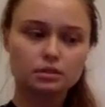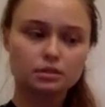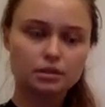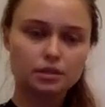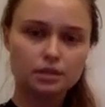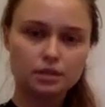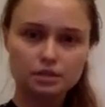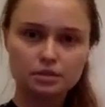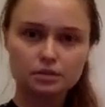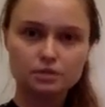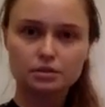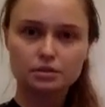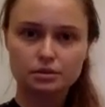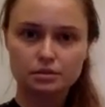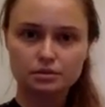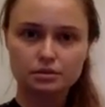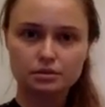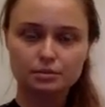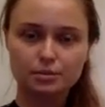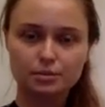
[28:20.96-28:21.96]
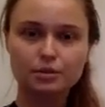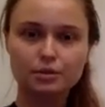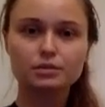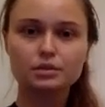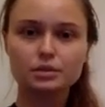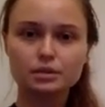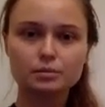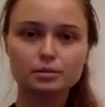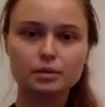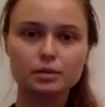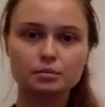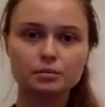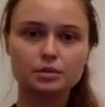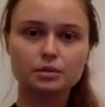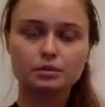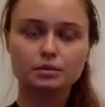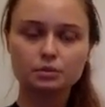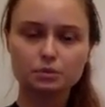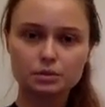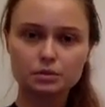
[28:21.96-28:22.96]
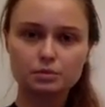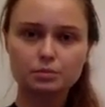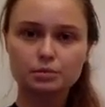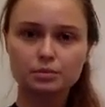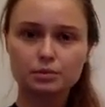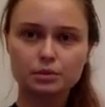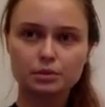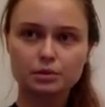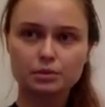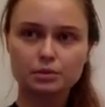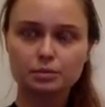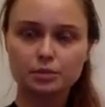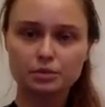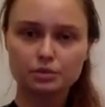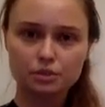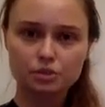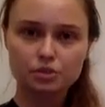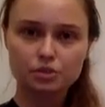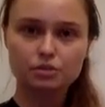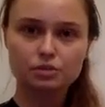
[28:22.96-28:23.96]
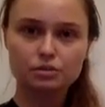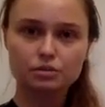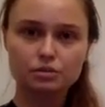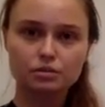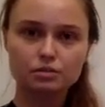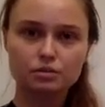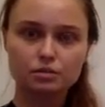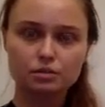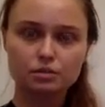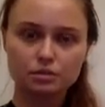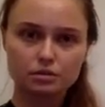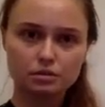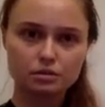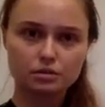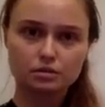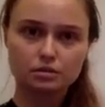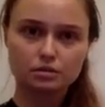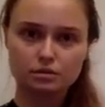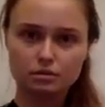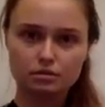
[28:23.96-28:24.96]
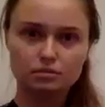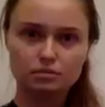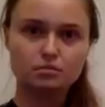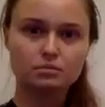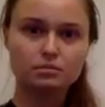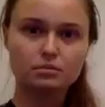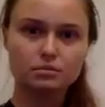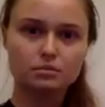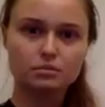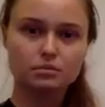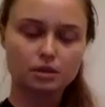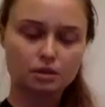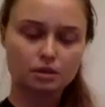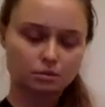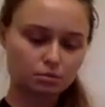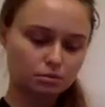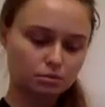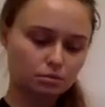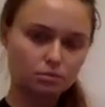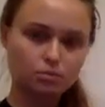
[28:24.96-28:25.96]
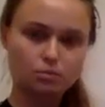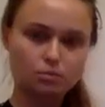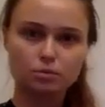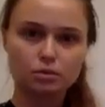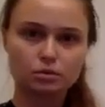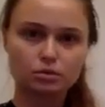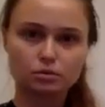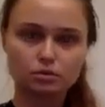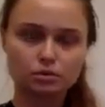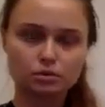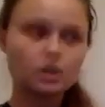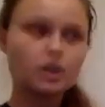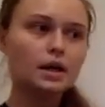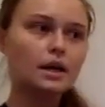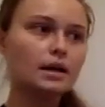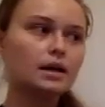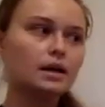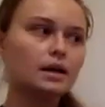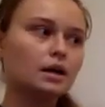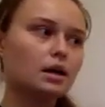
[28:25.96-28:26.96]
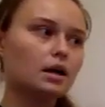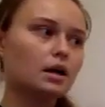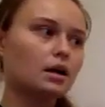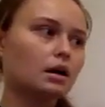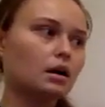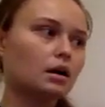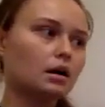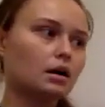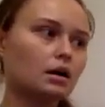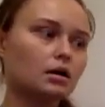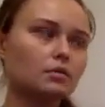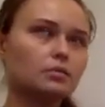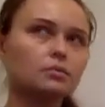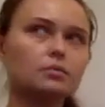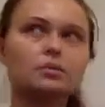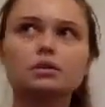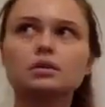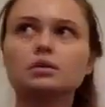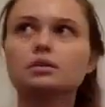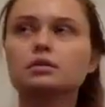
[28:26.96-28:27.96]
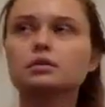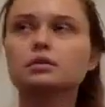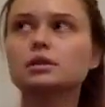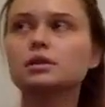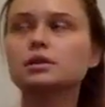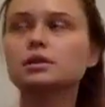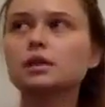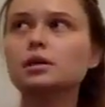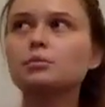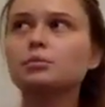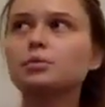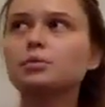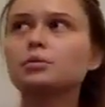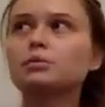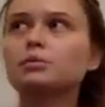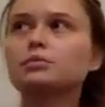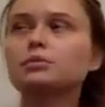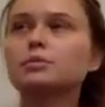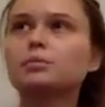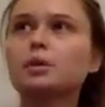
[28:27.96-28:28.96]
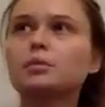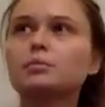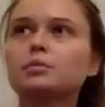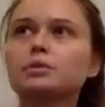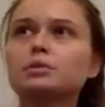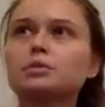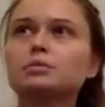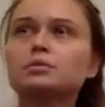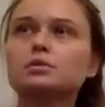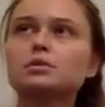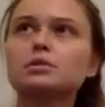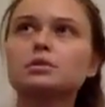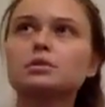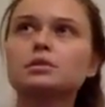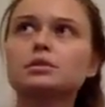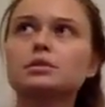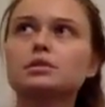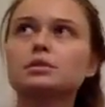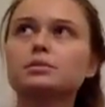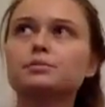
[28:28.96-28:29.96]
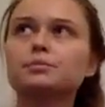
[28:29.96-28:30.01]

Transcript: cares about this public goods provision in our world. The example of the public good is